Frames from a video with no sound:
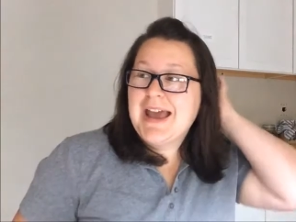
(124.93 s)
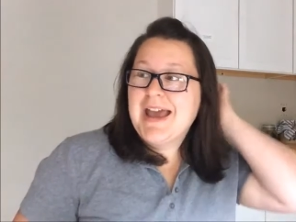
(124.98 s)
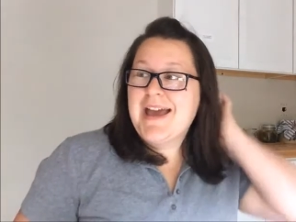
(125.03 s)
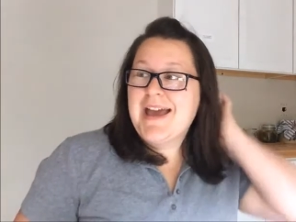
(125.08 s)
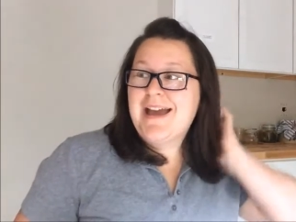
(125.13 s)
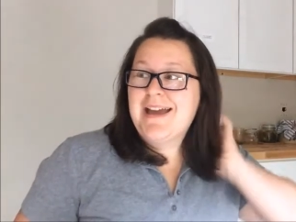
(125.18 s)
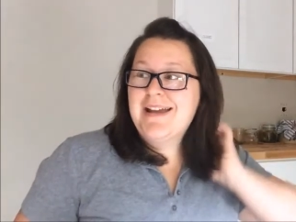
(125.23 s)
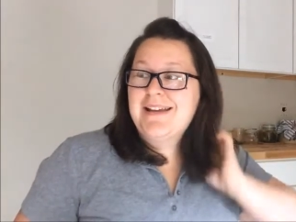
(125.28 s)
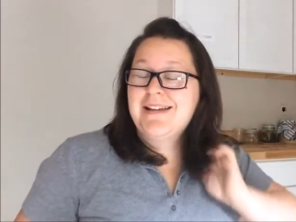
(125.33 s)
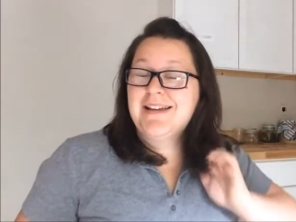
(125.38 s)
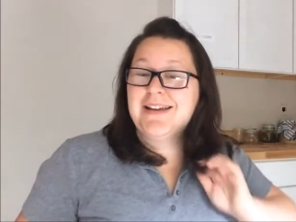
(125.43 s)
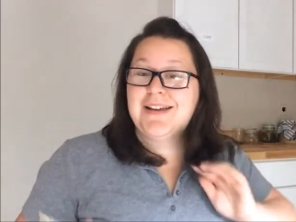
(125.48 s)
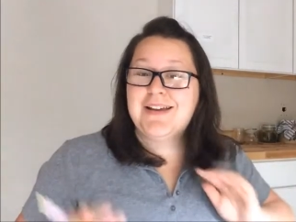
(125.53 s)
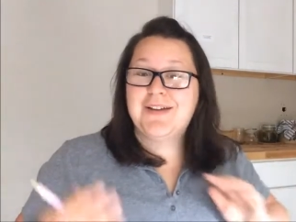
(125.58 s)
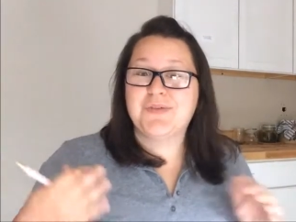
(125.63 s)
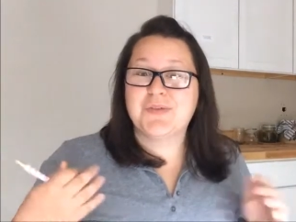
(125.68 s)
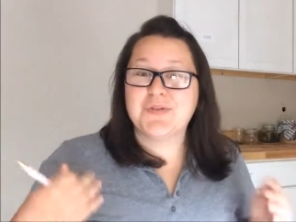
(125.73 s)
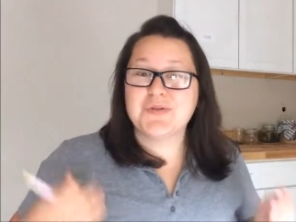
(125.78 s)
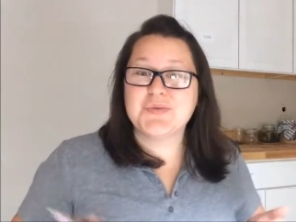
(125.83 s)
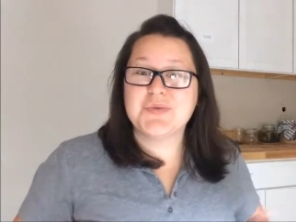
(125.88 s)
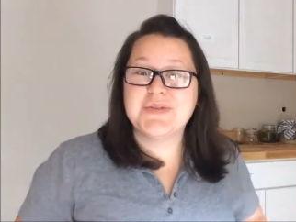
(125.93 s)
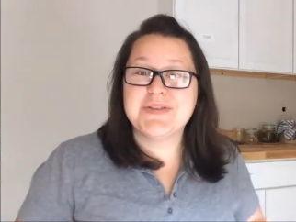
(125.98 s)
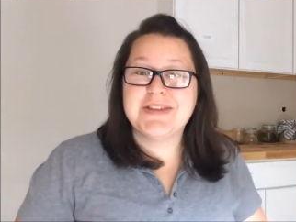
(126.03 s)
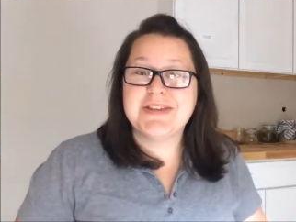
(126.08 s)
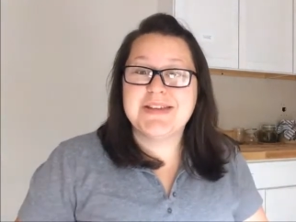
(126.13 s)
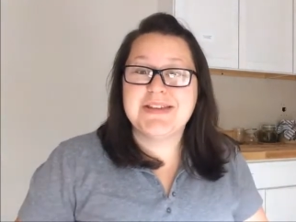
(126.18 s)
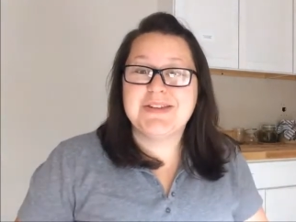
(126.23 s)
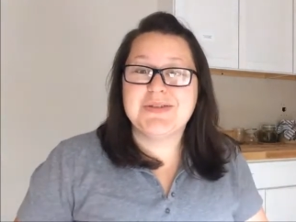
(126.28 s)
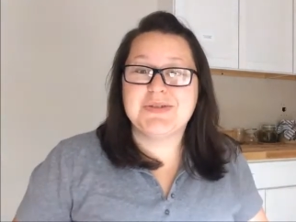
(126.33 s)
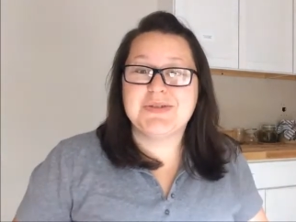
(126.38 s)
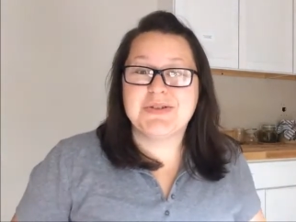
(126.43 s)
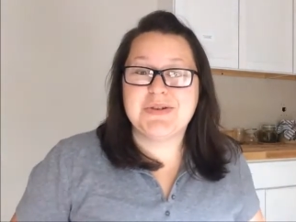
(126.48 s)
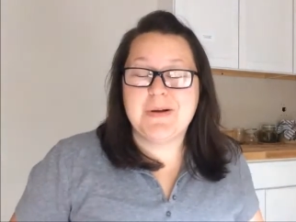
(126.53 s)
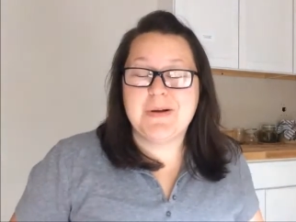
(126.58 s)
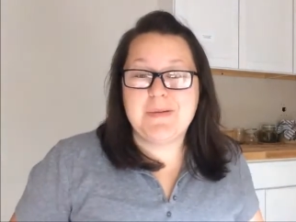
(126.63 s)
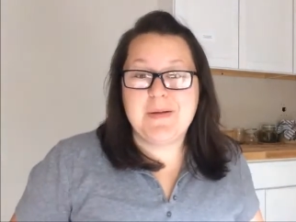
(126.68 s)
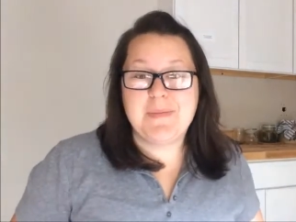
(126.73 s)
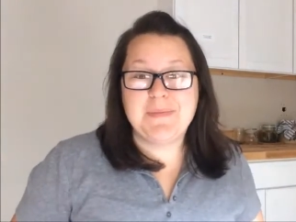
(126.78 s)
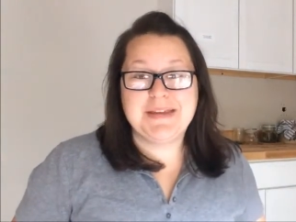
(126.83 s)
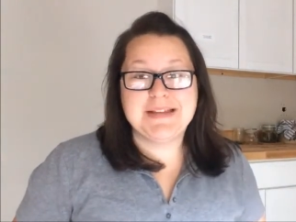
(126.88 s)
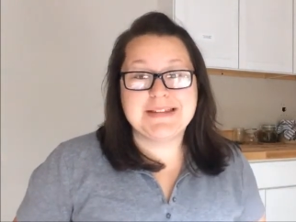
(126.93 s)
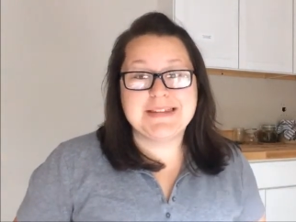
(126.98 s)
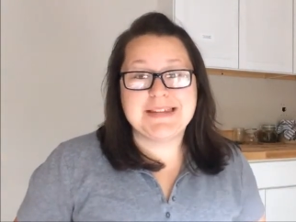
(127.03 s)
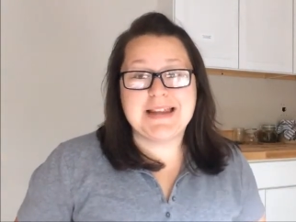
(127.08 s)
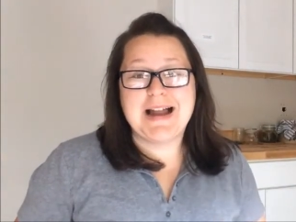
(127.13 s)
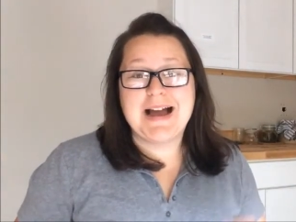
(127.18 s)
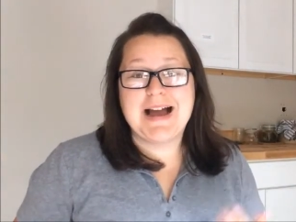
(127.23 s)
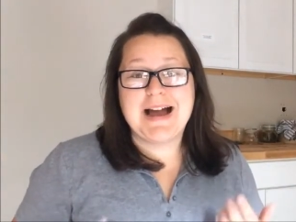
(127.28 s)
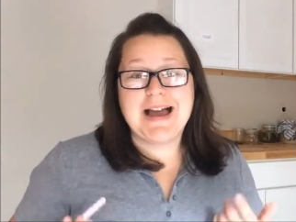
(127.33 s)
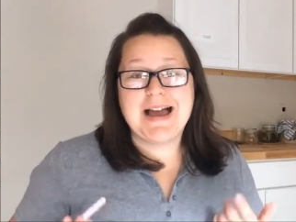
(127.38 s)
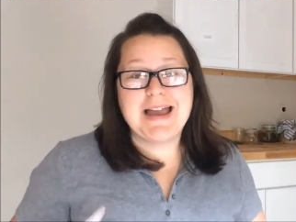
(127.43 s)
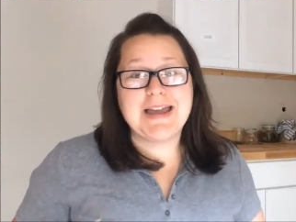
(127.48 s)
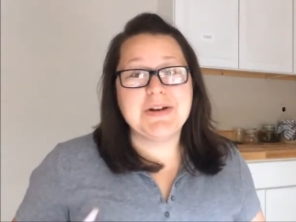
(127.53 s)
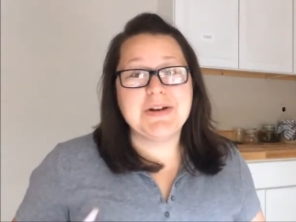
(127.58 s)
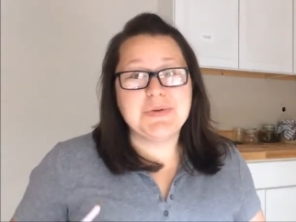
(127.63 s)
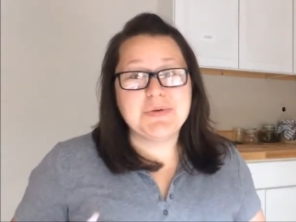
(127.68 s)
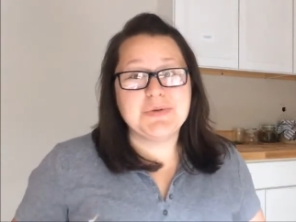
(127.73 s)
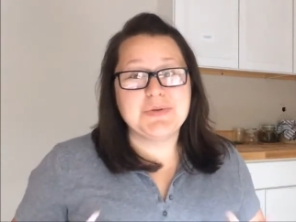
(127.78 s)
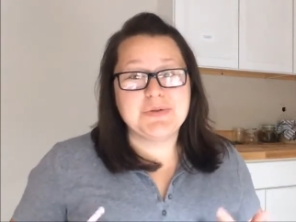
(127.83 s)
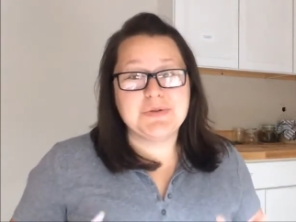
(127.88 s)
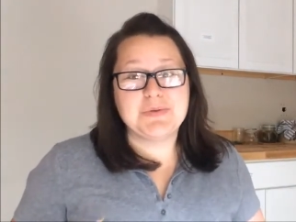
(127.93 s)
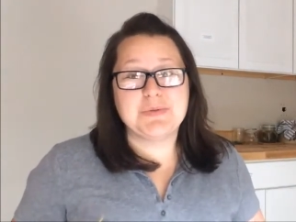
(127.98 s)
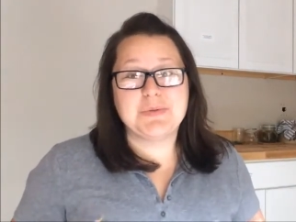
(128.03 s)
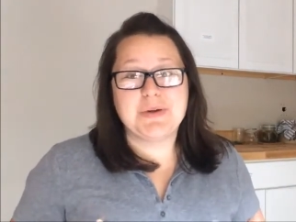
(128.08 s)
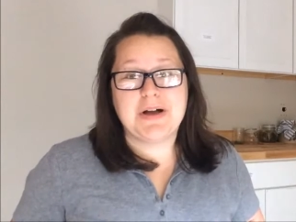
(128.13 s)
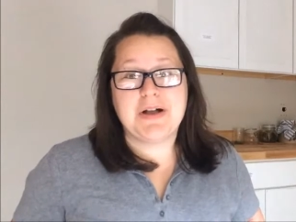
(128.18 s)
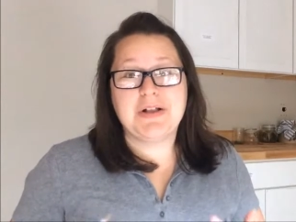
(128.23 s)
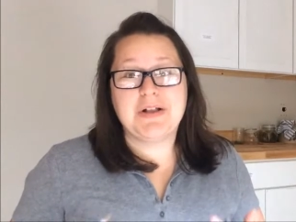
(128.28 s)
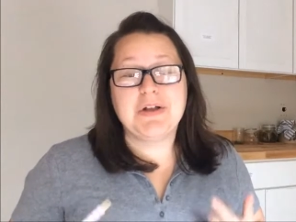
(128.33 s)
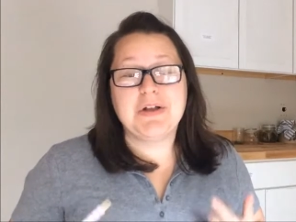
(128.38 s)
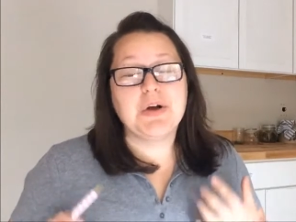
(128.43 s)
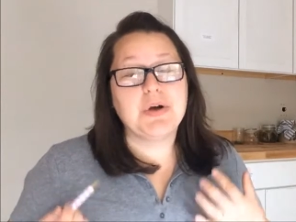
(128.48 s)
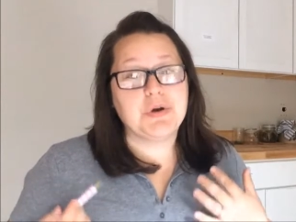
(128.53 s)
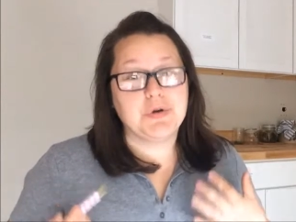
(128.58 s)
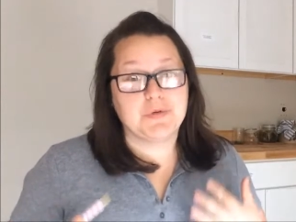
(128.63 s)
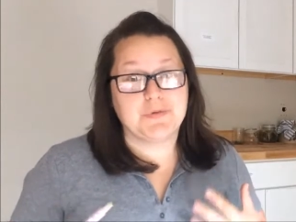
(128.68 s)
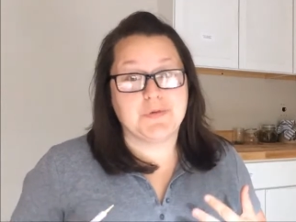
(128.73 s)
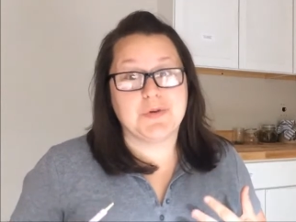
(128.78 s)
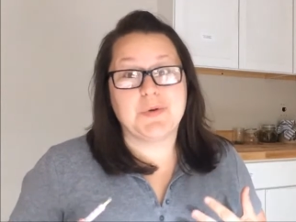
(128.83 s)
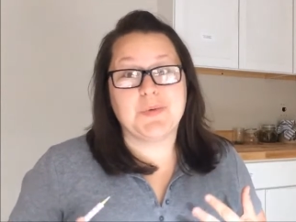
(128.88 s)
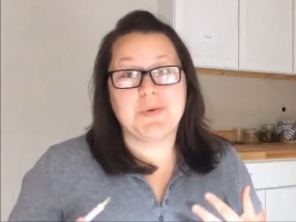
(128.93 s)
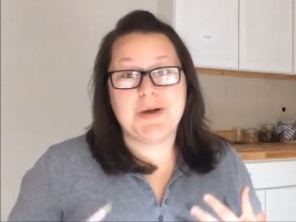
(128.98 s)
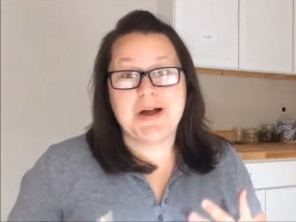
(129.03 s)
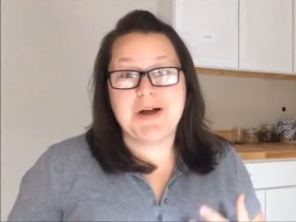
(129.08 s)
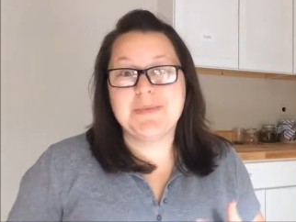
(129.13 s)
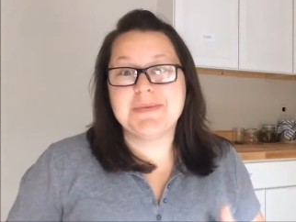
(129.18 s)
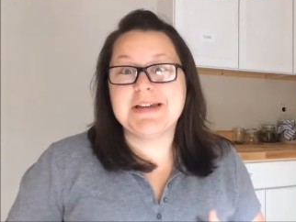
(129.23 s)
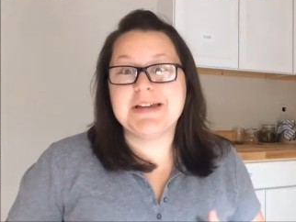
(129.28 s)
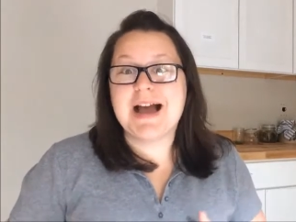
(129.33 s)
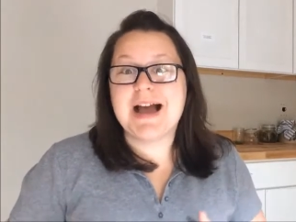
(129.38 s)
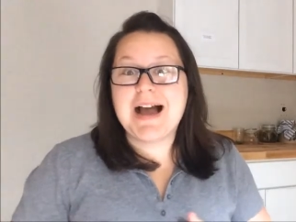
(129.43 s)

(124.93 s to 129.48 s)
And if there's one thing you should know about me, is that I don't do well overwhelmed.